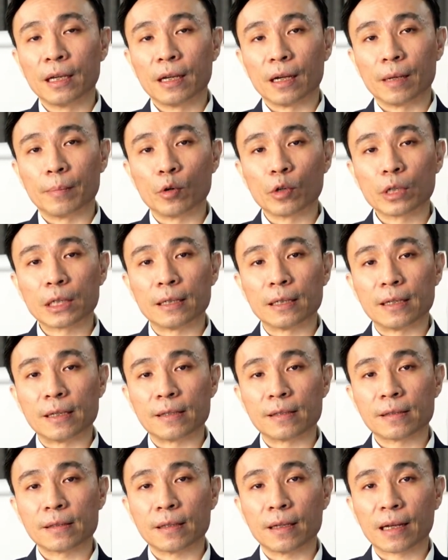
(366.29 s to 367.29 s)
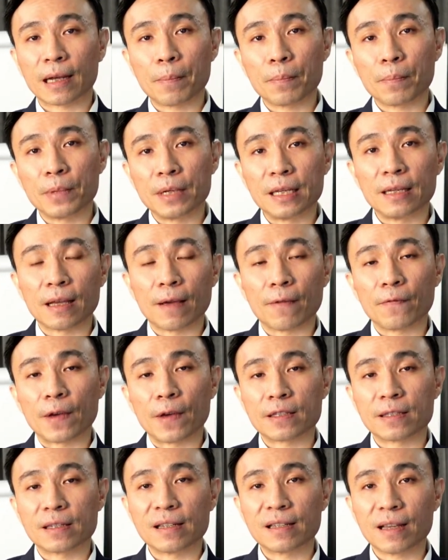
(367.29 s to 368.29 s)
A broker is a company that
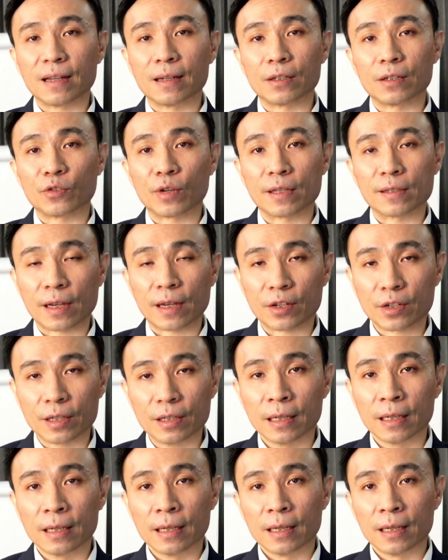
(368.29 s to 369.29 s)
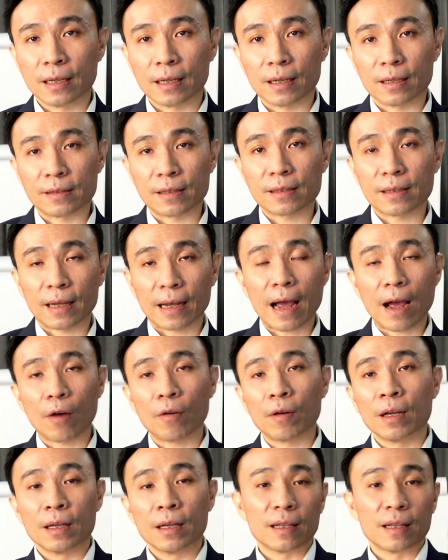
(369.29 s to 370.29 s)
facilitates the transaction, just like
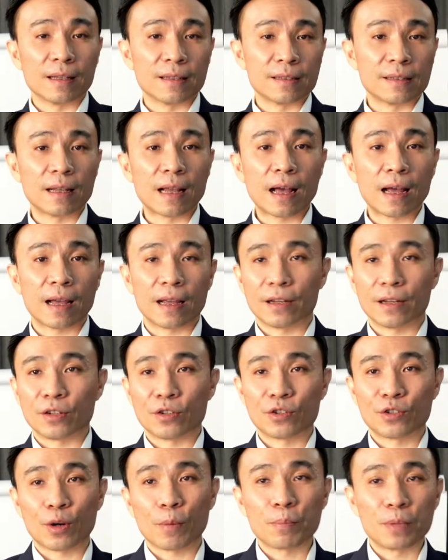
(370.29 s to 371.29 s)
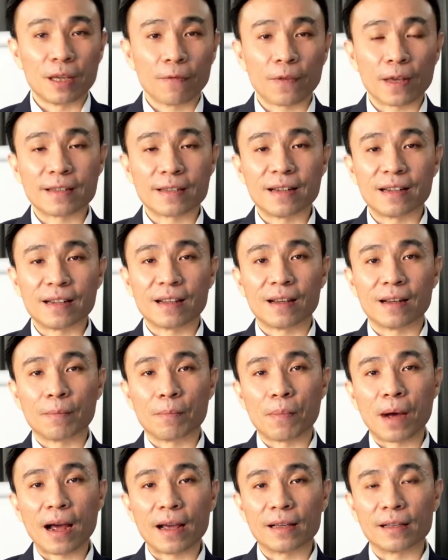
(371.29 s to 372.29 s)
how Lazada and Shopee facilitate the
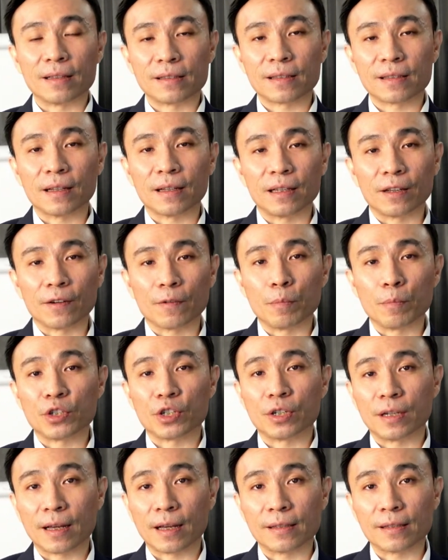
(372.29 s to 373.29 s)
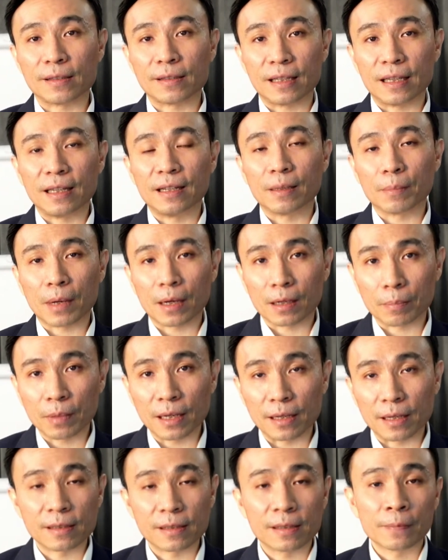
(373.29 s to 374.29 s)
buying and selling of merchandise in the
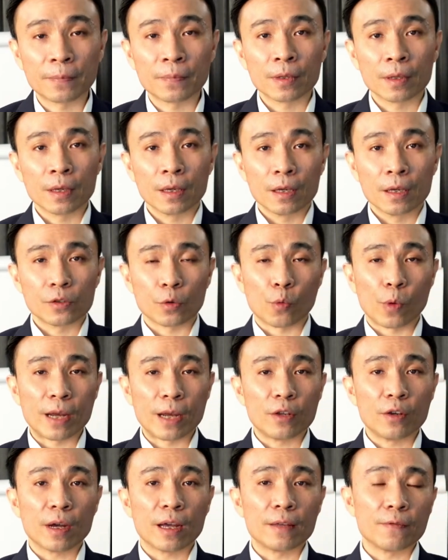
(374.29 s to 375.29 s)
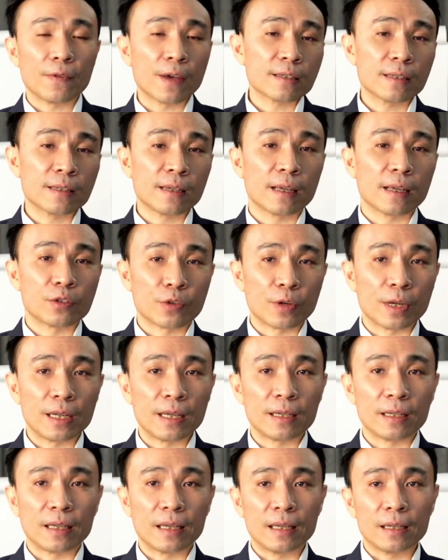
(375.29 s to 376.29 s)
marketplace. So when you are investing and
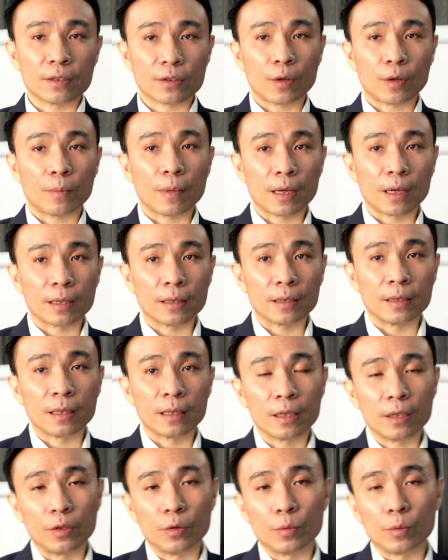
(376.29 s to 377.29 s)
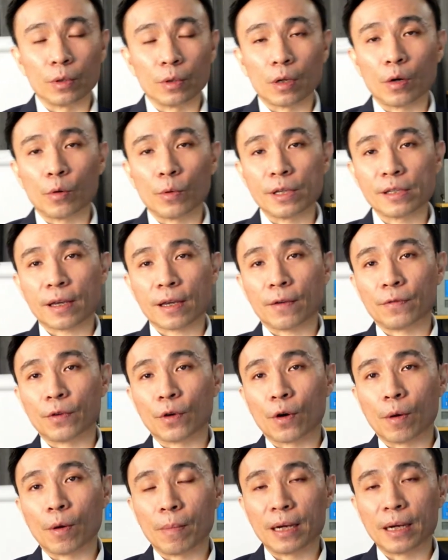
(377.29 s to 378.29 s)
trading in the stock market, you will always have
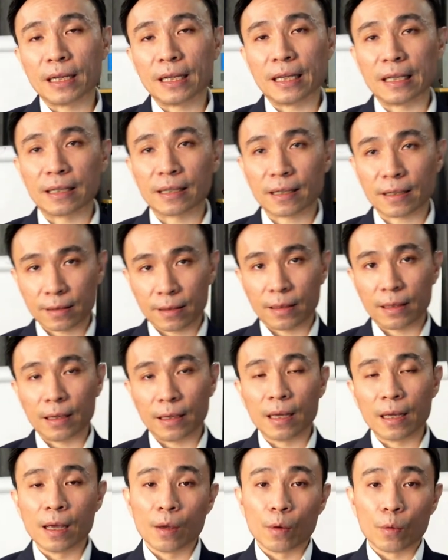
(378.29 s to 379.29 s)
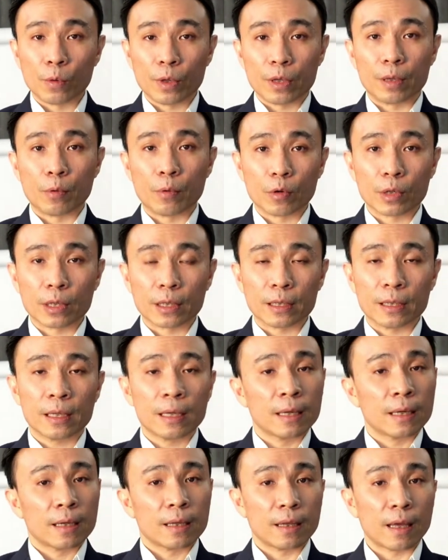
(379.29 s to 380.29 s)
your money in custody with the broker.
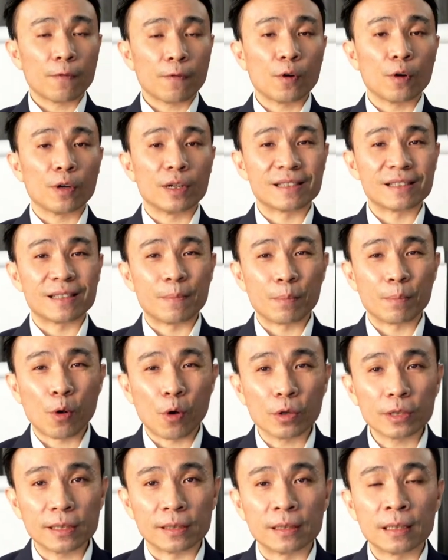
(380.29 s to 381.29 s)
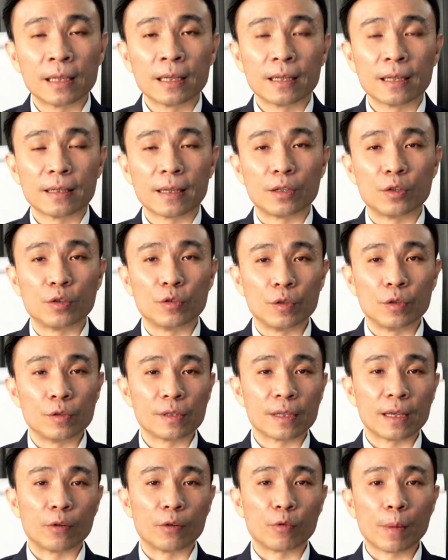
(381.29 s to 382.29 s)
Therefore, it is important that you
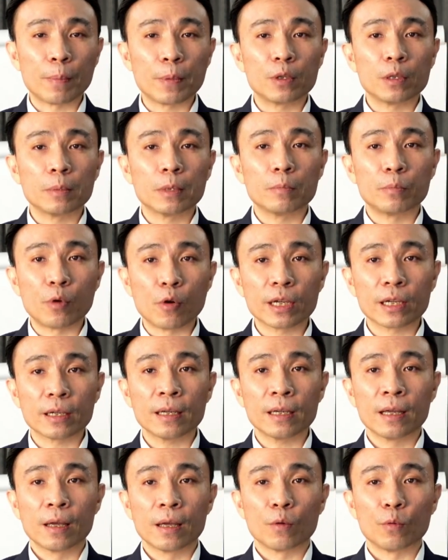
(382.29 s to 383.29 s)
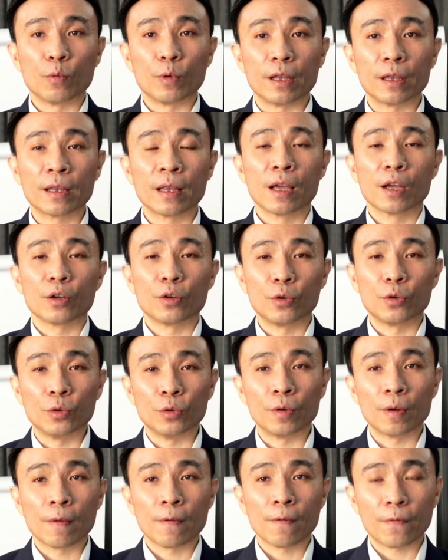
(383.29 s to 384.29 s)
use a reputable broker with
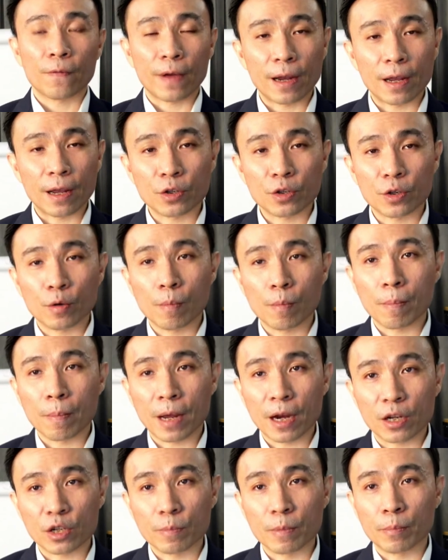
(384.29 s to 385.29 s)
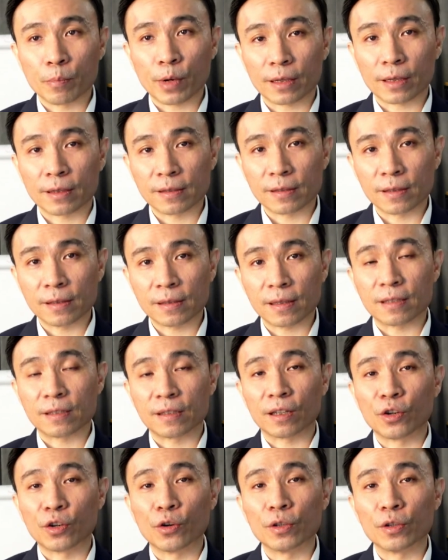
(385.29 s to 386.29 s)
good financial management practices and
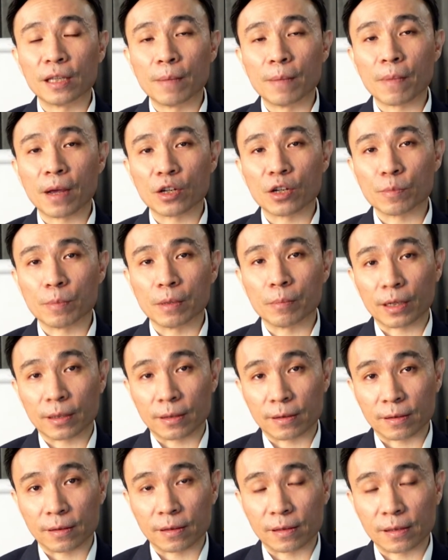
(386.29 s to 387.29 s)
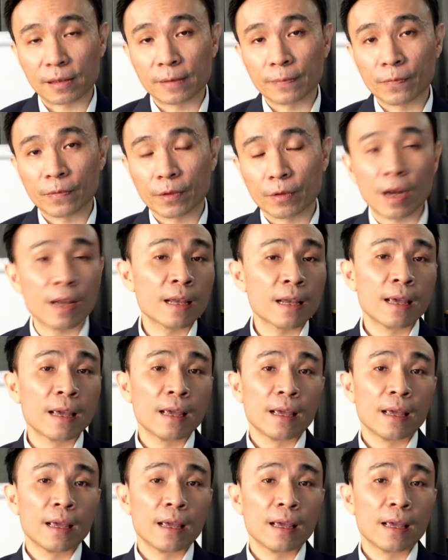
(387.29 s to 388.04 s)
security management practices, right?